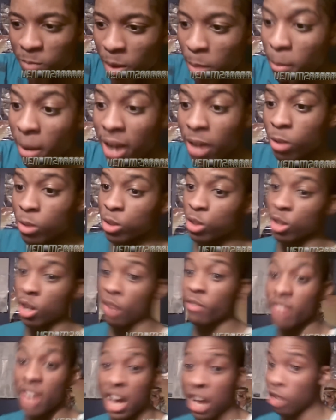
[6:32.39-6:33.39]

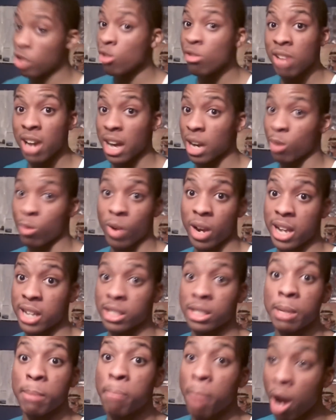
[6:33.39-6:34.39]
Microsoft. Now nah, you gotta
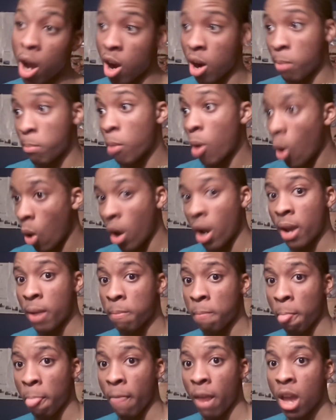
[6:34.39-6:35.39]
raise the bar, boy.
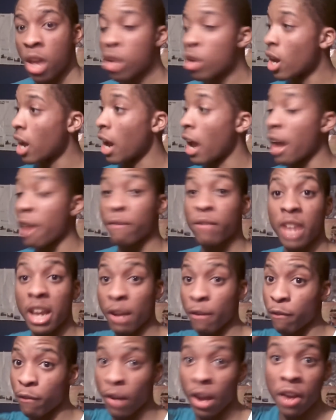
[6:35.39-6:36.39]
You got if
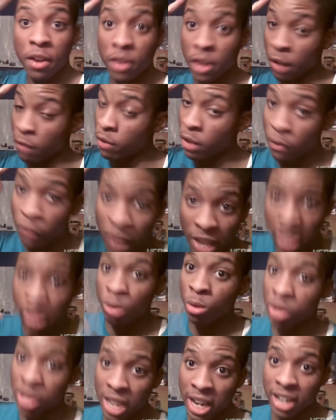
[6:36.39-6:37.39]
if if your
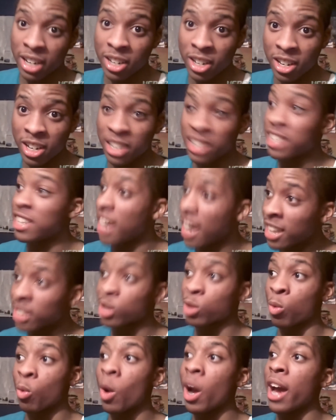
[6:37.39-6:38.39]
visuals ain't good,
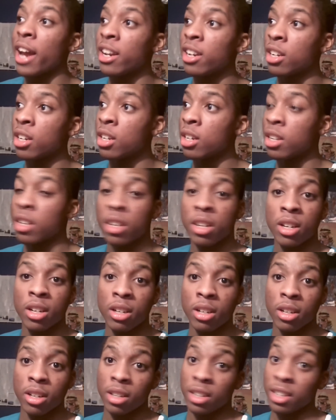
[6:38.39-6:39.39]
guess what?
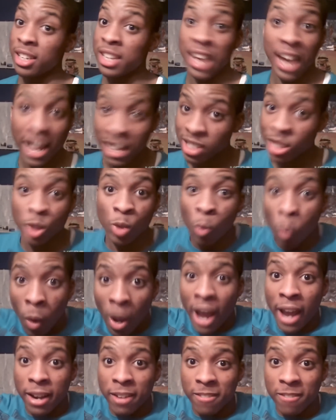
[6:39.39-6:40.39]
Guess
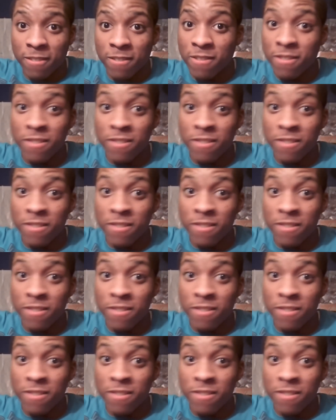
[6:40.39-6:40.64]
what?